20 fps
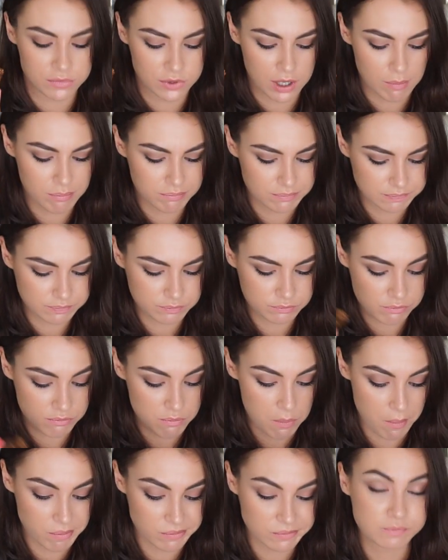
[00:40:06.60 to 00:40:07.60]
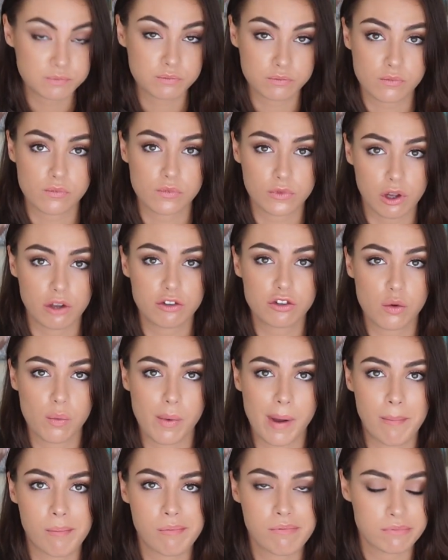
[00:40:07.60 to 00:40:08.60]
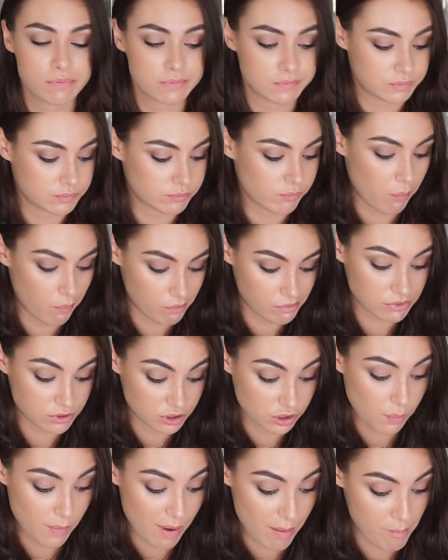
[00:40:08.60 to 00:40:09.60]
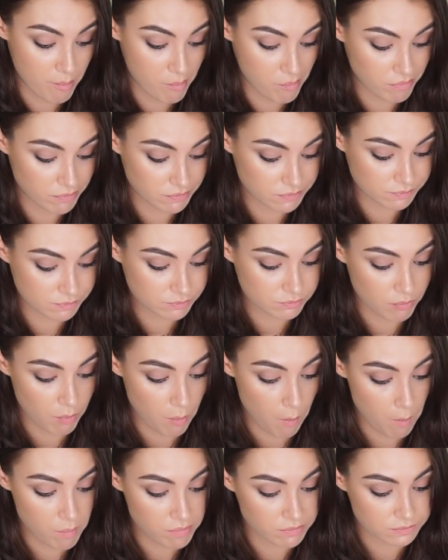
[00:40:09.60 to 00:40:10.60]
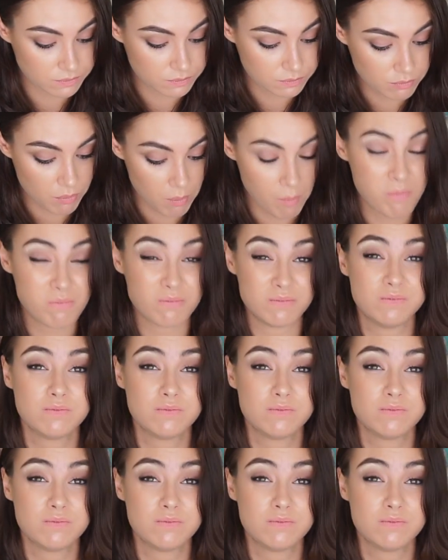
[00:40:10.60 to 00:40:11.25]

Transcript: Yep. That's a win. It's a win. I